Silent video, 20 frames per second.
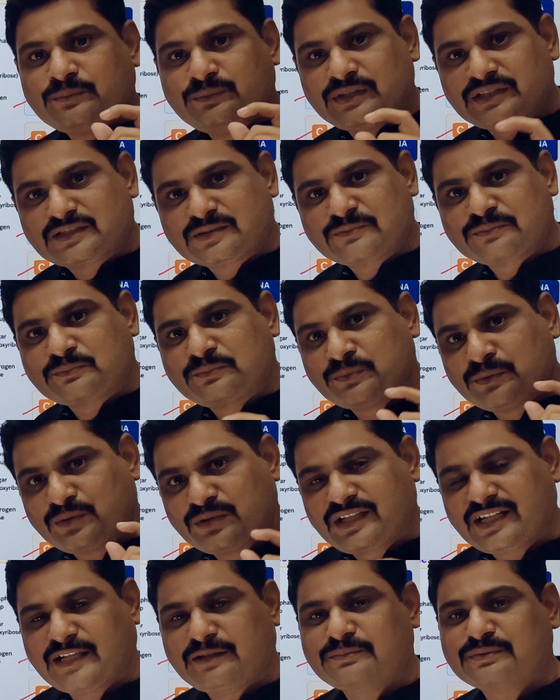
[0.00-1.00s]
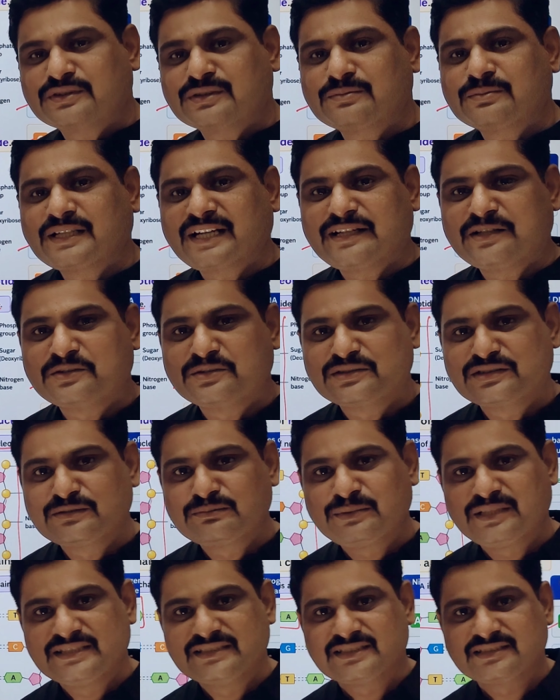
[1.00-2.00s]
Which four types of
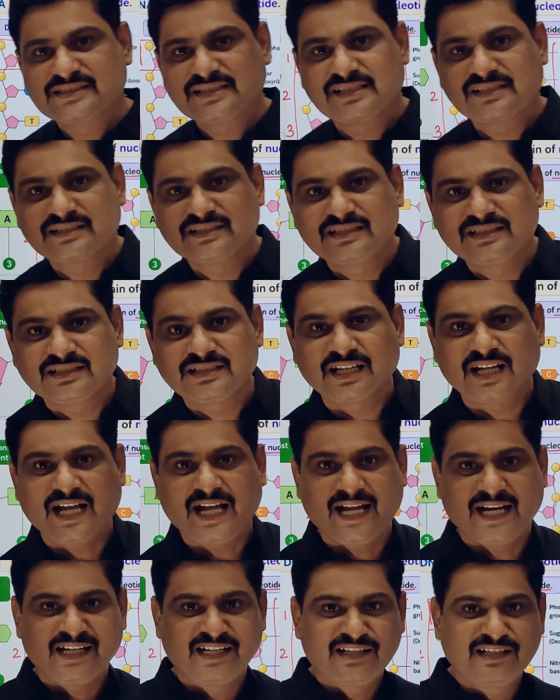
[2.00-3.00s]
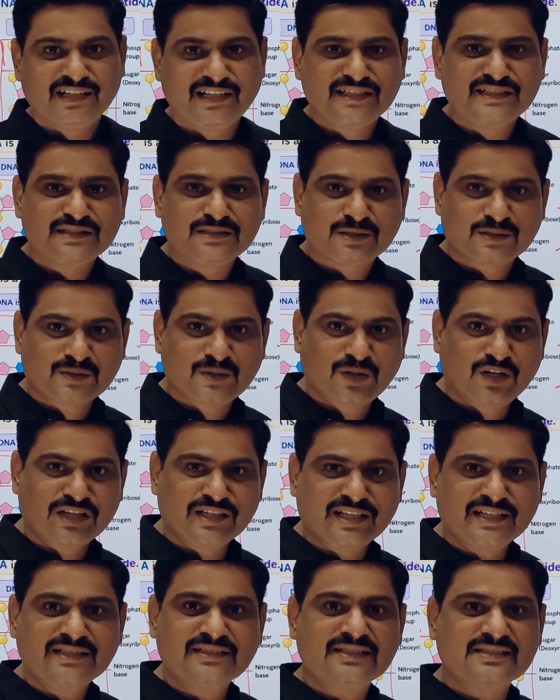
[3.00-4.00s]
nitrogen bases are there? Adenine,
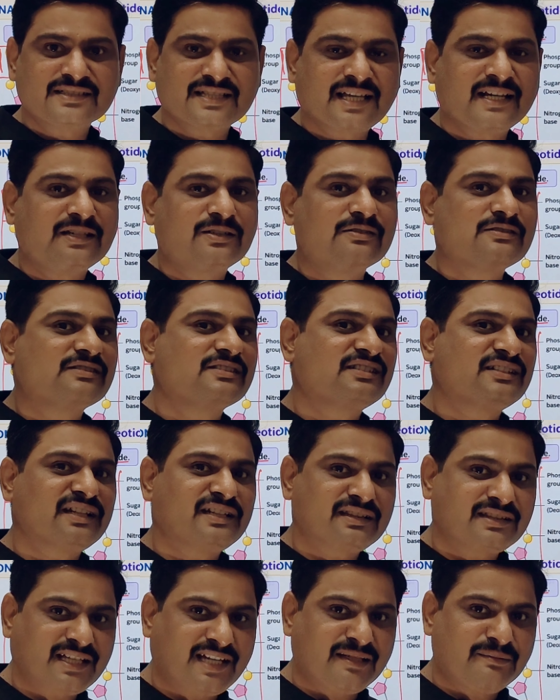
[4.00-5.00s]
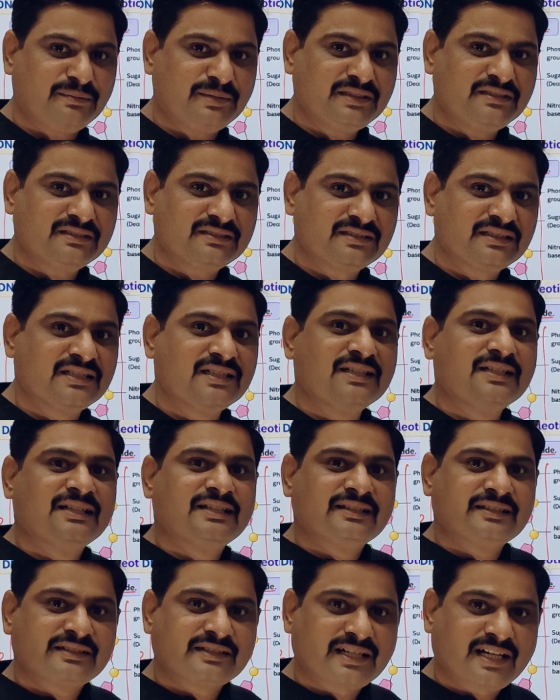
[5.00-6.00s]
guanine, cytosine and thymine.
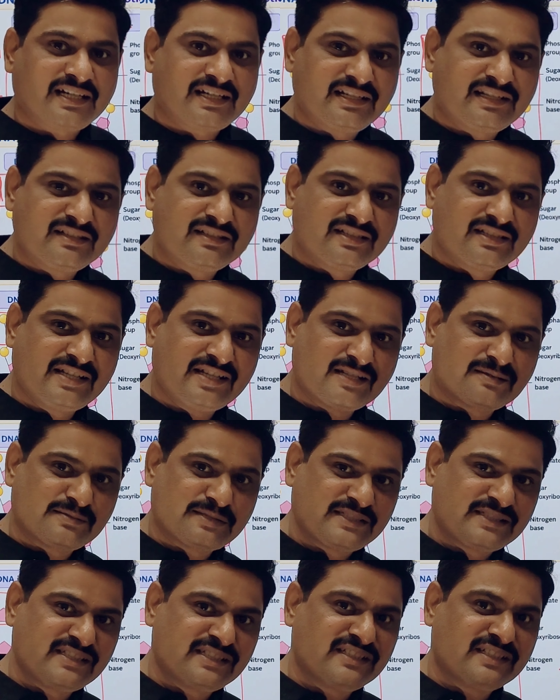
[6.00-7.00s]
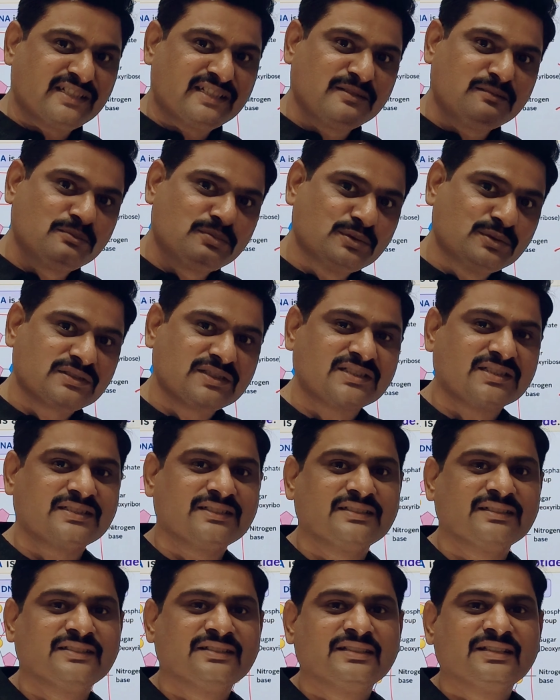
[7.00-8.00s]
Starting three are present in both.
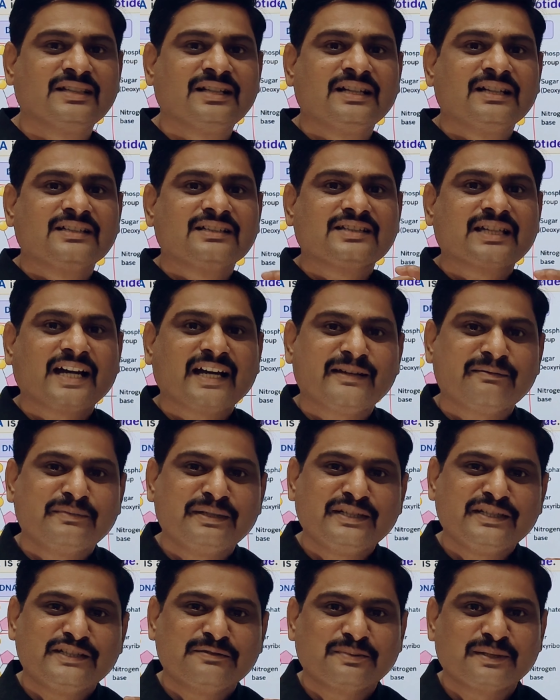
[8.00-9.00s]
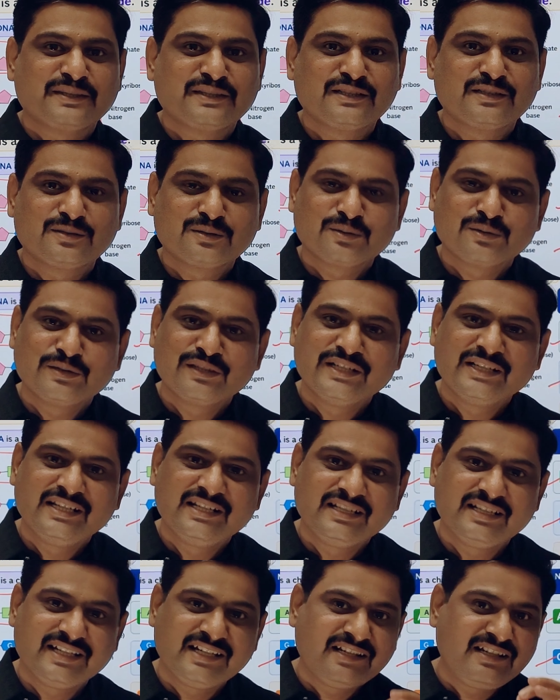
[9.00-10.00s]
Thymine is present
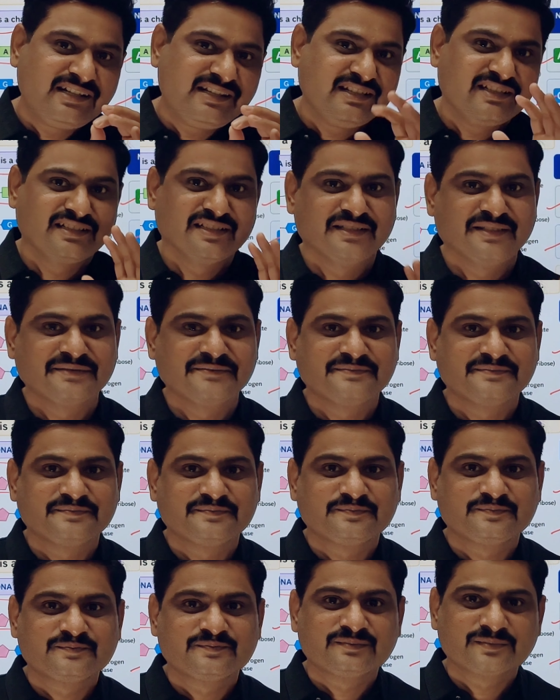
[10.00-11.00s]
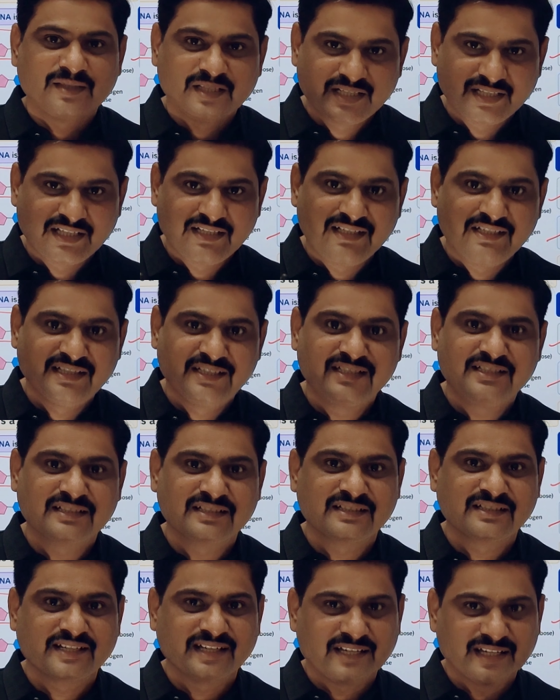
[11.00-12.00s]
only in DNA. Till
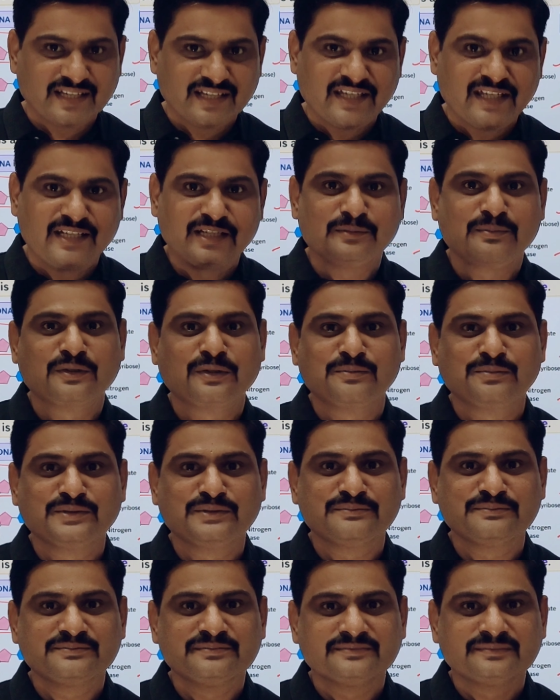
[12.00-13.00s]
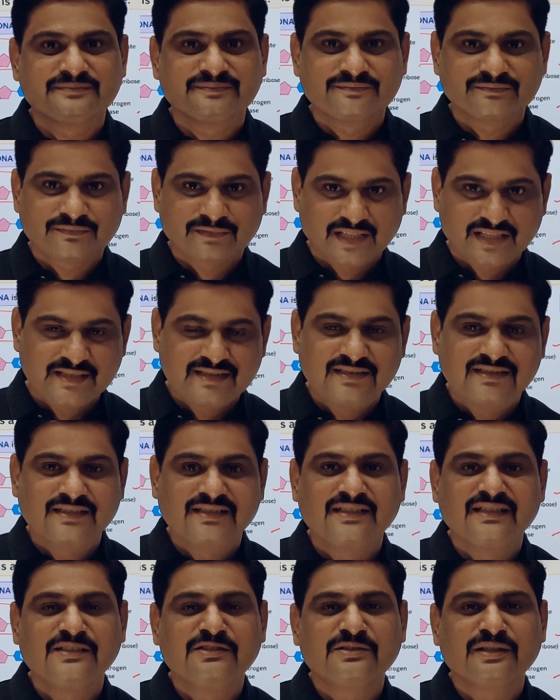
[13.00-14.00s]
here, any problem? Is
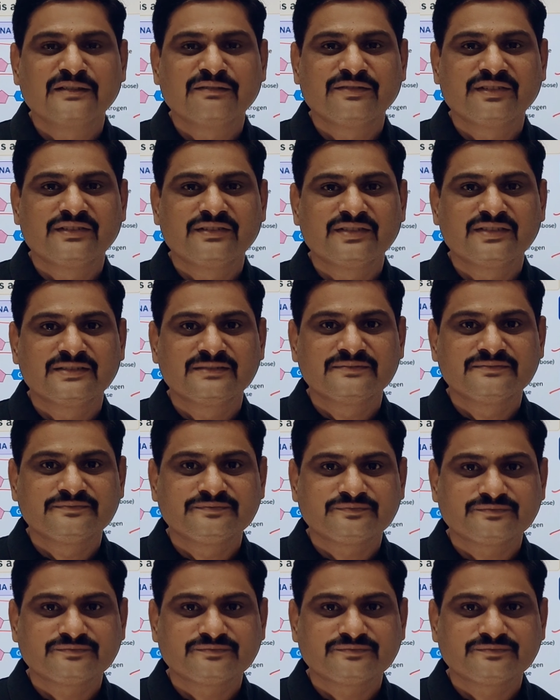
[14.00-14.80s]
it clear to everyone?